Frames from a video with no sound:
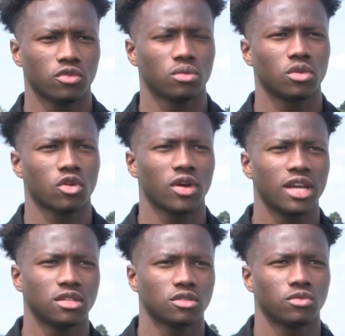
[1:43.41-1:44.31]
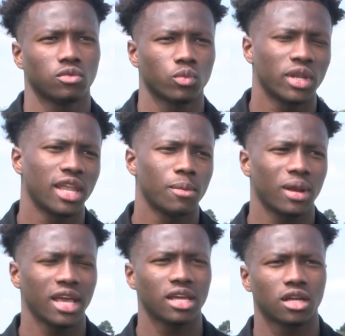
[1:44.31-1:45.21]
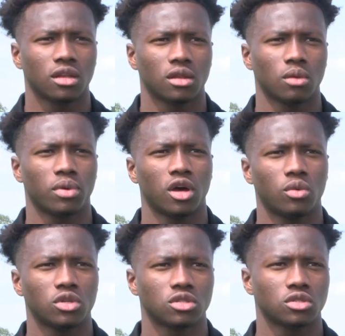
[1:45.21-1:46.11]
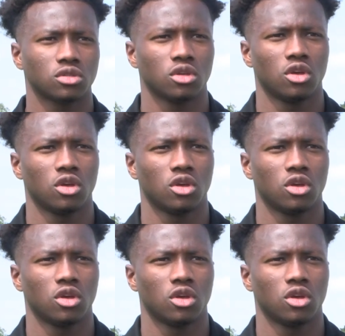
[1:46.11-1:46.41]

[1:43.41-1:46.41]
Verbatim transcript: from the greats when they played and Per was,